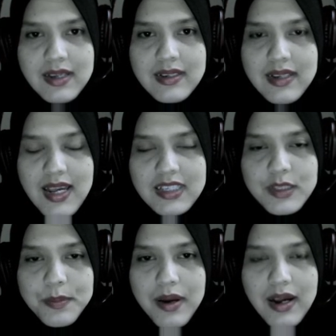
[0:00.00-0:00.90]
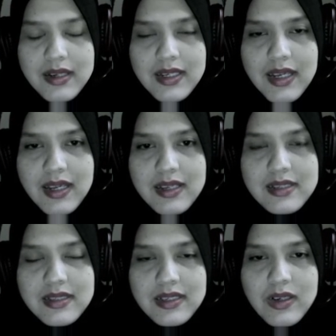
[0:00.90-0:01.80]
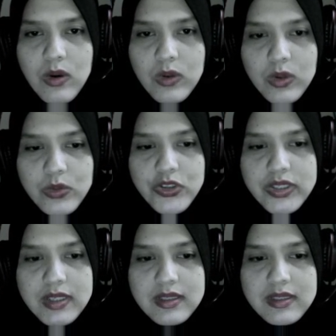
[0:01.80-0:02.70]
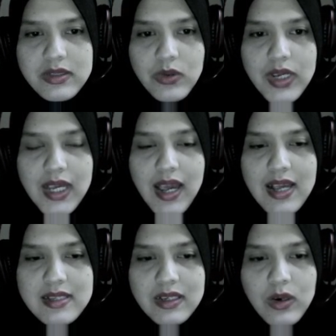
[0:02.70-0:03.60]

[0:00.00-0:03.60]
Next part is a conclusion. So as a